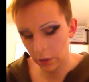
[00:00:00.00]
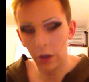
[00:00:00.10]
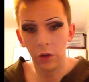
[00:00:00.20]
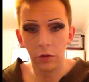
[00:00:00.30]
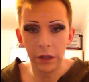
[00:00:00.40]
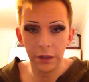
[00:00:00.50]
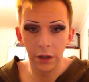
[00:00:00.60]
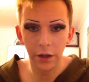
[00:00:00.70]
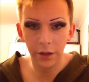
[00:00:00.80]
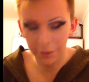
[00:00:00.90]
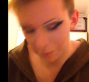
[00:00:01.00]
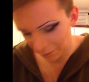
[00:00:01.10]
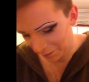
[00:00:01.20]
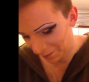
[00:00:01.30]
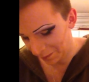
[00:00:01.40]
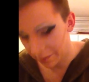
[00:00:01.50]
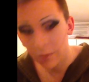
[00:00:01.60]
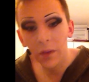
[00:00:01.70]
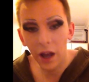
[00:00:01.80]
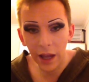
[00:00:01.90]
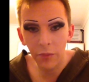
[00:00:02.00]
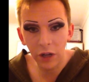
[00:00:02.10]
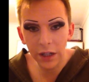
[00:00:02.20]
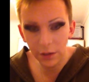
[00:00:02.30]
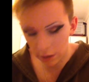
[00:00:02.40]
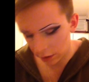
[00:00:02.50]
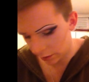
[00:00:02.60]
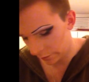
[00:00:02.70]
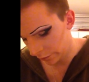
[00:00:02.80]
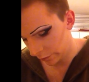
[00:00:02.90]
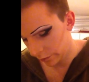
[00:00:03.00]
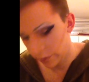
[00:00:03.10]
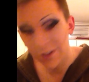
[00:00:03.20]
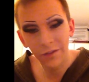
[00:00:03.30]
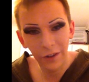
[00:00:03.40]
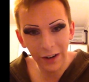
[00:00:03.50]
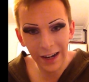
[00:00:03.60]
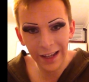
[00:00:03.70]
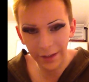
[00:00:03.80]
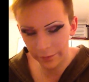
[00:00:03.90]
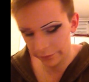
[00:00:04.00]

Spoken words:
I look really tired. I am really tired. It's very late.